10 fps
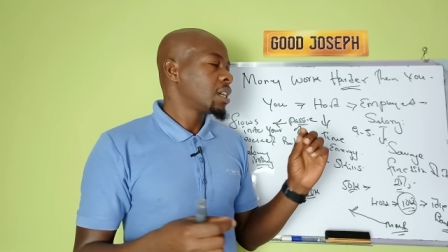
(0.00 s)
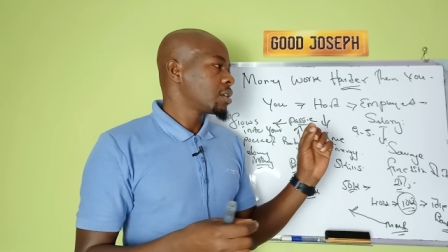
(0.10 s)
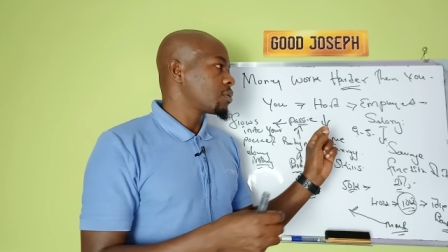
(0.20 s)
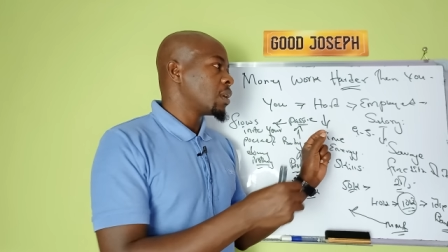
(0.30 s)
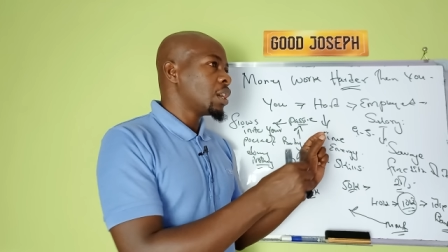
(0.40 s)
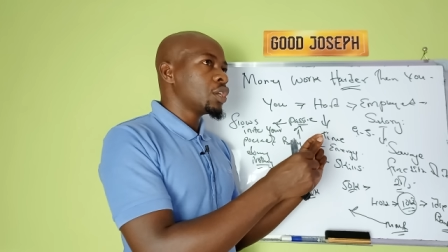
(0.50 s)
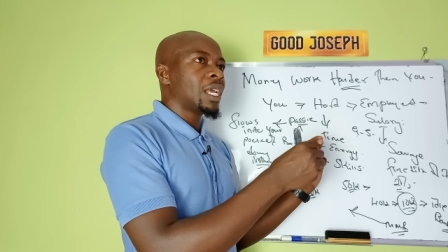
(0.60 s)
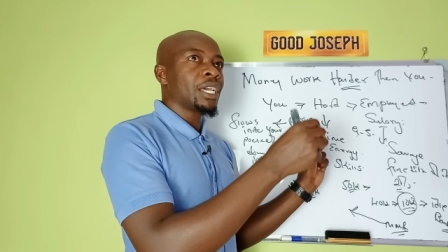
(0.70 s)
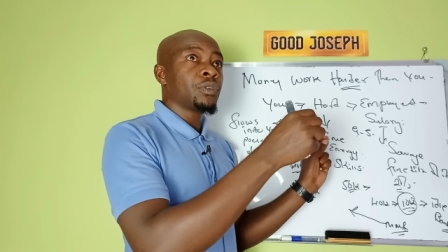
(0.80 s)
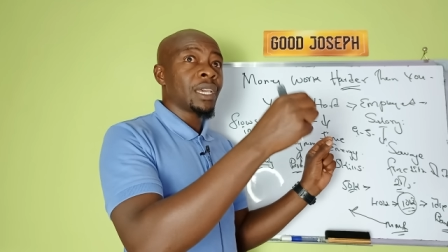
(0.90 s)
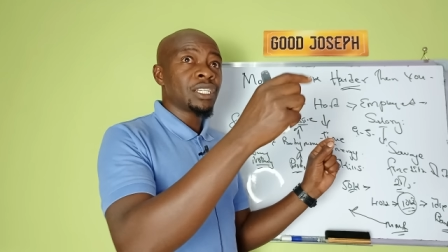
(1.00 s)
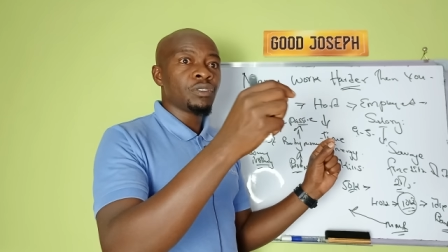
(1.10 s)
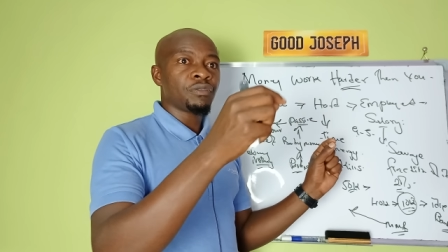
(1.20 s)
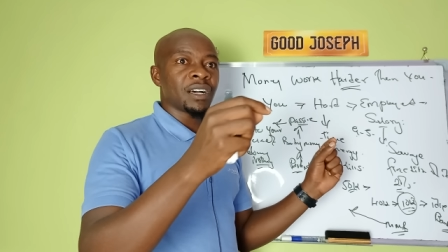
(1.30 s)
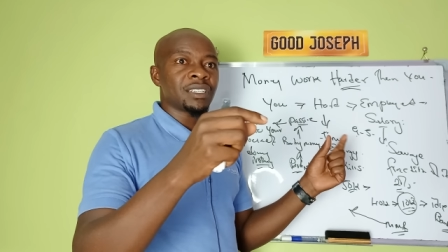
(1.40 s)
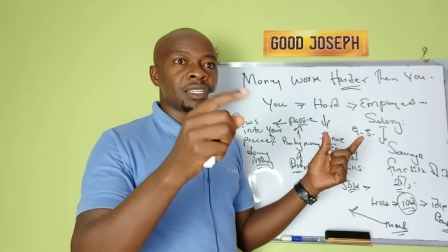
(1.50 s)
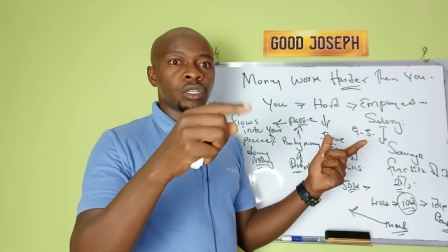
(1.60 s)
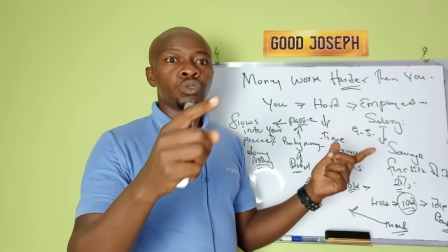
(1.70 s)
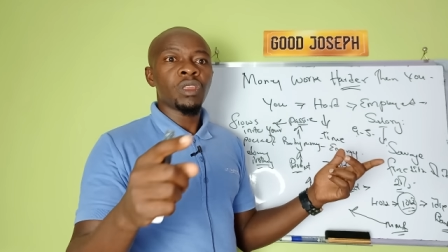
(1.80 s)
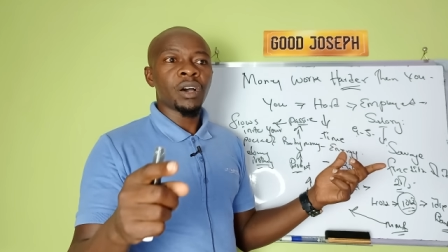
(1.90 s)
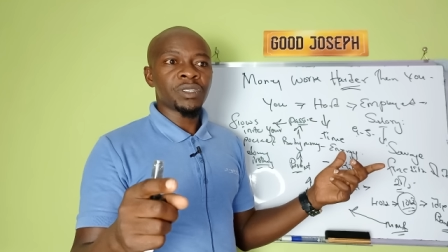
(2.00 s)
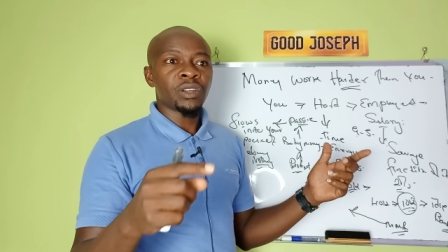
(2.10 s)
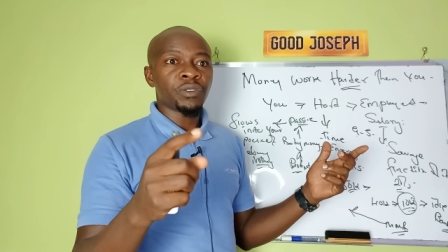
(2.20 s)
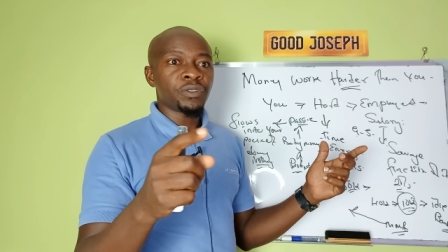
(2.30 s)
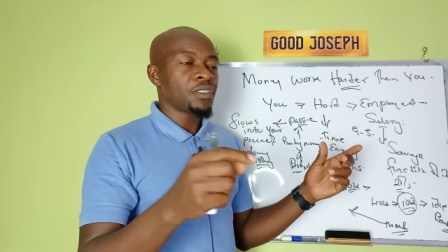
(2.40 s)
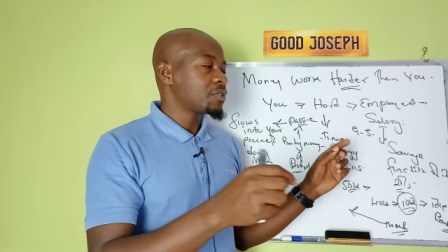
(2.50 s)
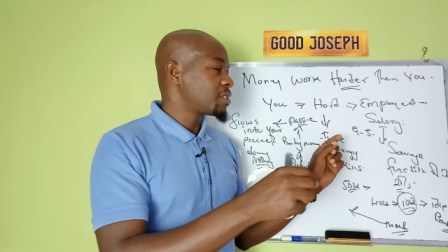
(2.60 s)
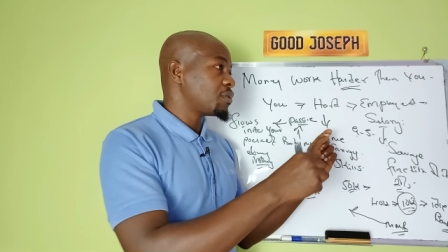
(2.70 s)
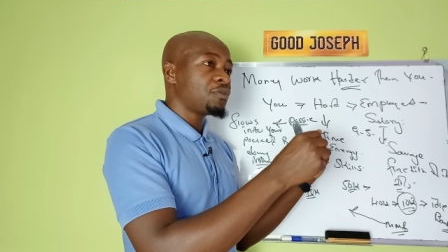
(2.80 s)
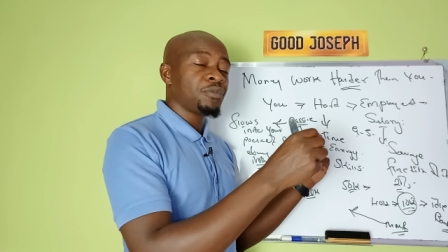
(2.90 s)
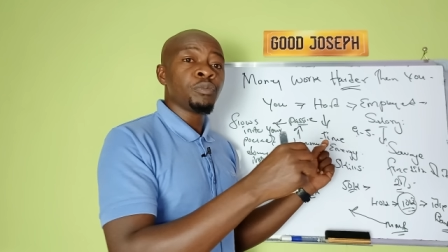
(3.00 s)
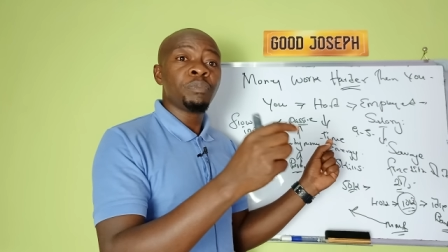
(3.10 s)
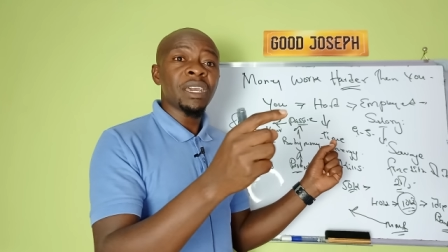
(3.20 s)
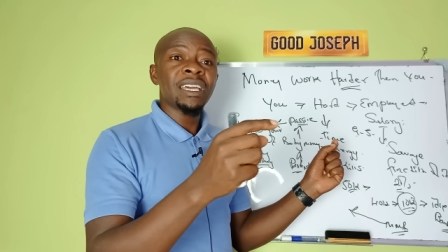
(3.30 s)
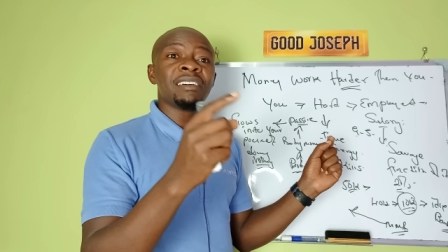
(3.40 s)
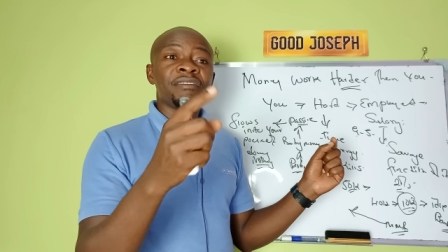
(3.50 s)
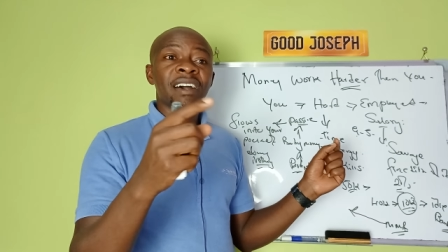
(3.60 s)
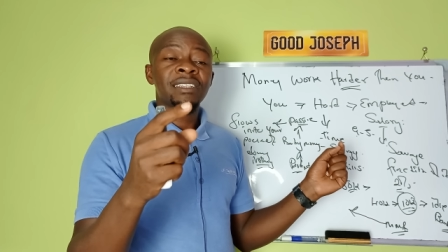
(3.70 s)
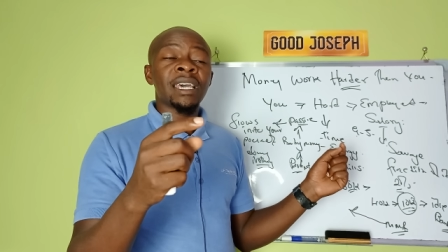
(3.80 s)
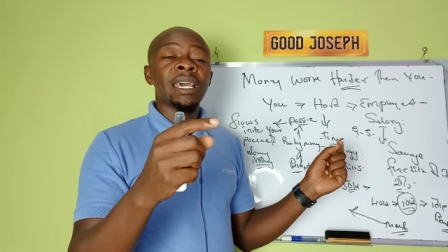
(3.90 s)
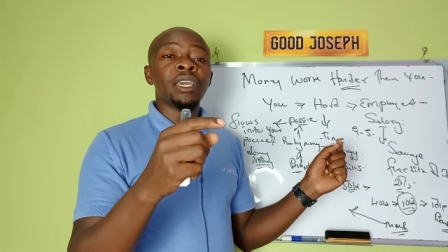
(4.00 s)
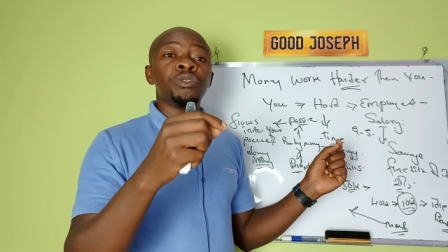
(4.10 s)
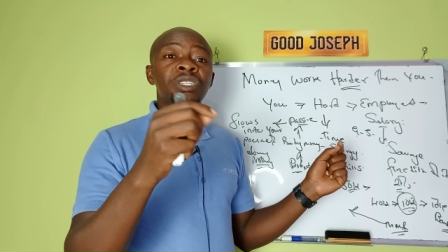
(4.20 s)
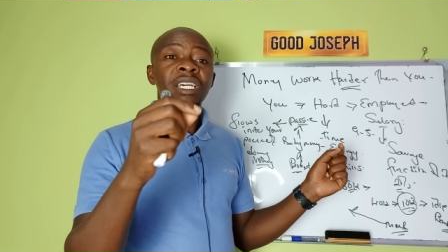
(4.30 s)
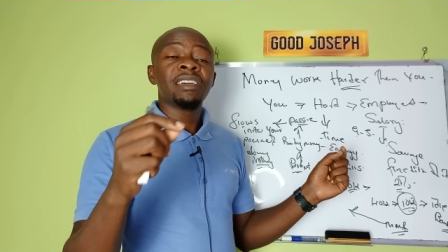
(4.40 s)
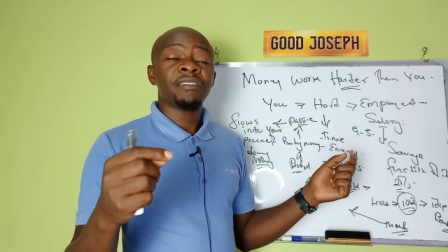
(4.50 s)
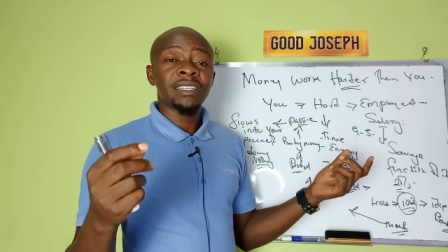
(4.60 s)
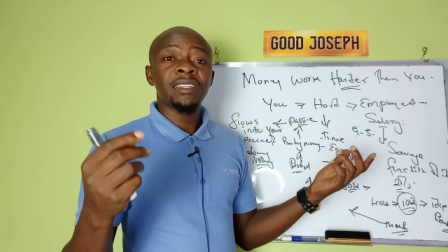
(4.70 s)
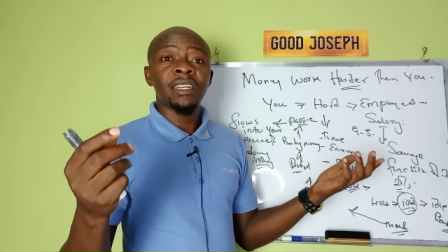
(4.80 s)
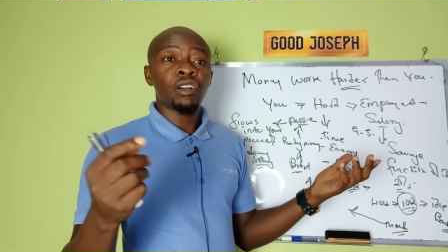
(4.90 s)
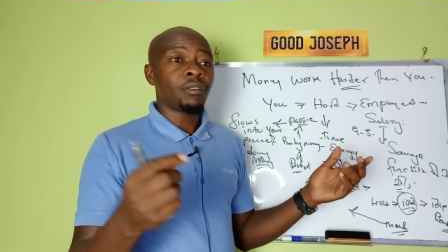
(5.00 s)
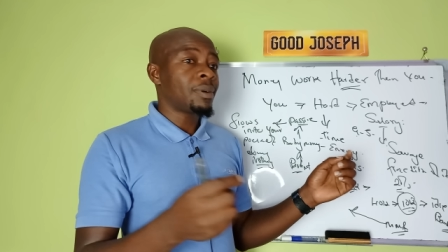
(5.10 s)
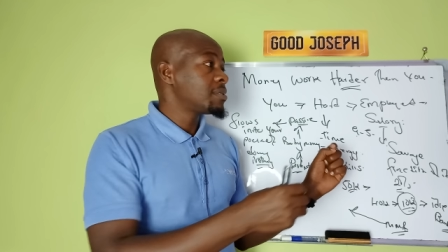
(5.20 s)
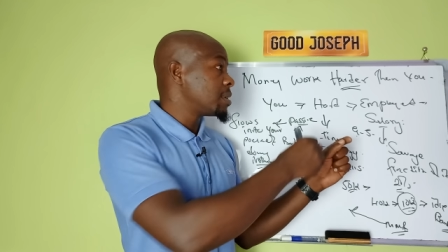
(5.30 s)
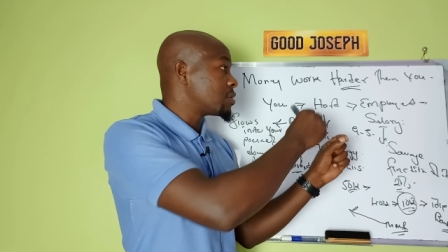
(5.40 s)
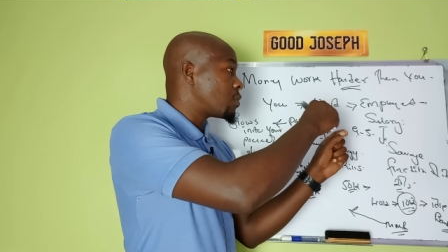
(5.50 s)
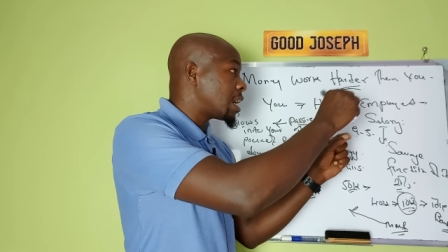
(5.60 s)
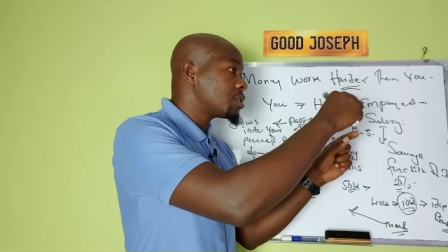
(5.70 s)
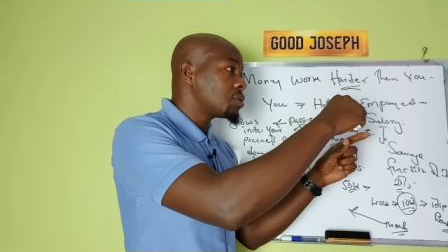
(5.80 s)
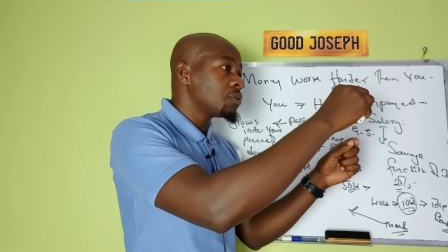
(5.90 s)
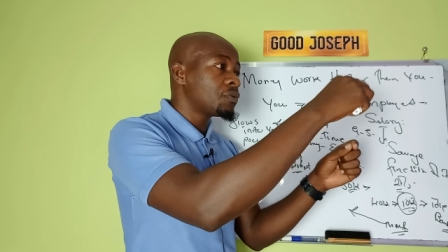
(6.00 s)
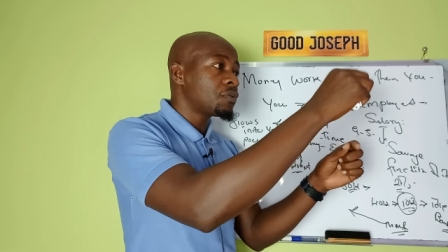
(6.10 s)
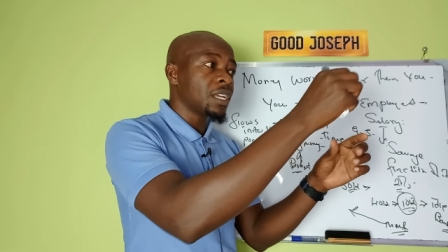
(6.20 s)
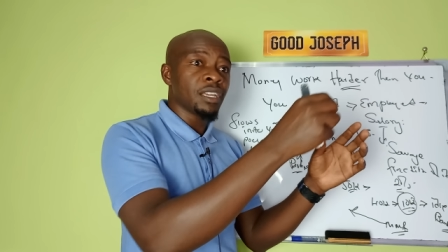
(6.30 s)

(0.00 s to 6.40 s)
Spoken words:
So you're like, you get your first 2,000 or 3,000. If you pick the first, you take the first 3 compartments, 1, 2, 3.